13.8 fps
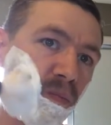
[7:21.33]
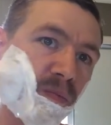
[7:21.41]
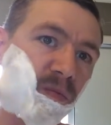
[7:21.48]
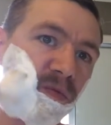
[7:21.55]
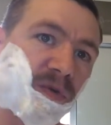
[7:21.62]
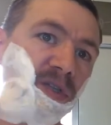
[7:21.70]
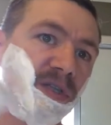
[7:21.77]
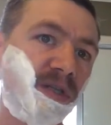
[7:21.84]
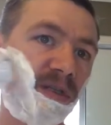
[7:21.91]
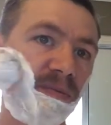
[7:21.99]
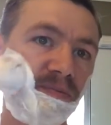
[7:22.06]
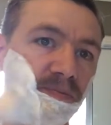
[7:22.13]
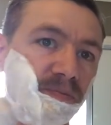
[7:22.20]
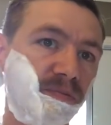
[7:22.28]
If it's a
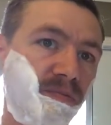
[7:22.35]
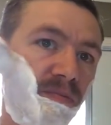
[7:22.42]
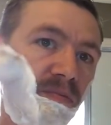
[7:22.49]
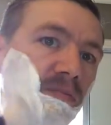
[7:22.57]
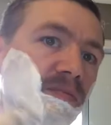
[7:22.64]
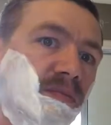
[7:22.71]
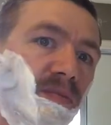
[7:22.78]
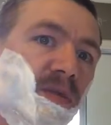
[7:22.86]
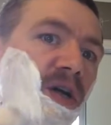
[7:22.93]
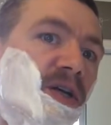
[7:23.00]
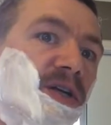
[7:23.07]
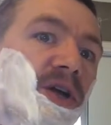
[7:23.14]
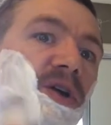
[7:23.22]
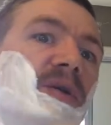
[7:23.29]

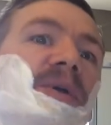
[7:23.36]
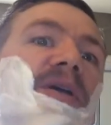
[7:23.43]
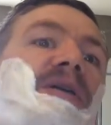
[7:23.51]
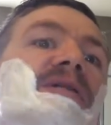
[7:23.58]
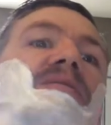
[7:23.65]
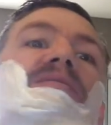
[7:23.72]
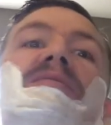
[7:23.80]
derby,